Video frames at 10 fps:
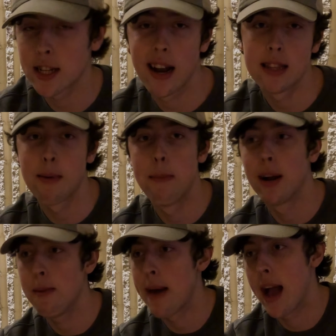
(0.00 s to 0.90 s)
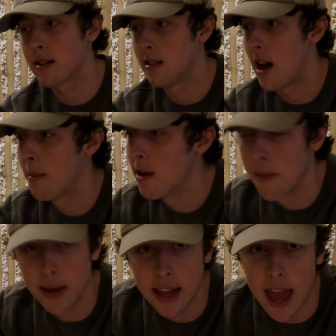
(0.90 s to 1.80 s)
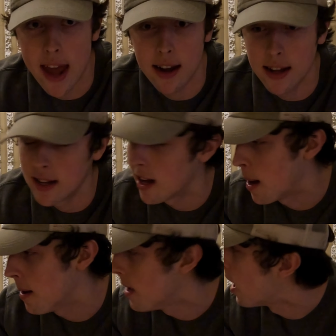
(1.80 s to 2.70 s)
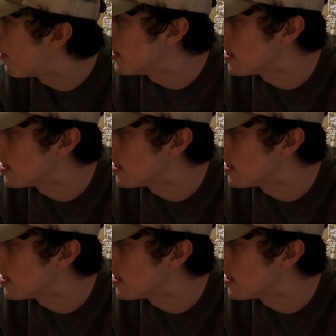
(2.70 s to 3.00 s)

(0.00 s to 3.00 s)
shout out to my buddy Max Dahmer up in Canada, up